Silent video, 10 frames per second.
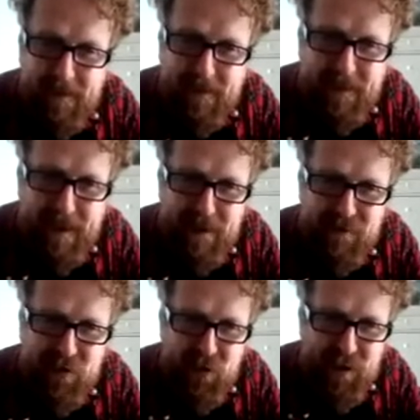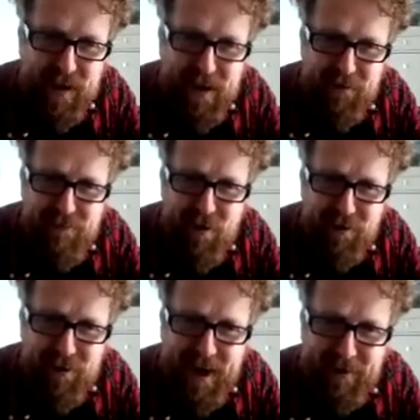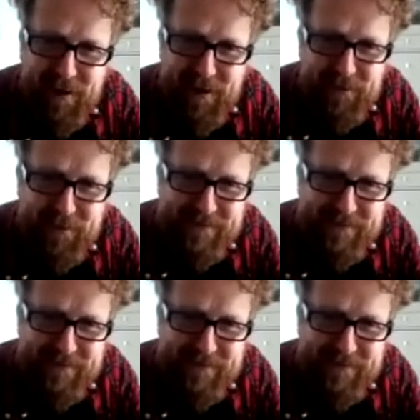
Hello, Joy. Hello, Ron. How are you?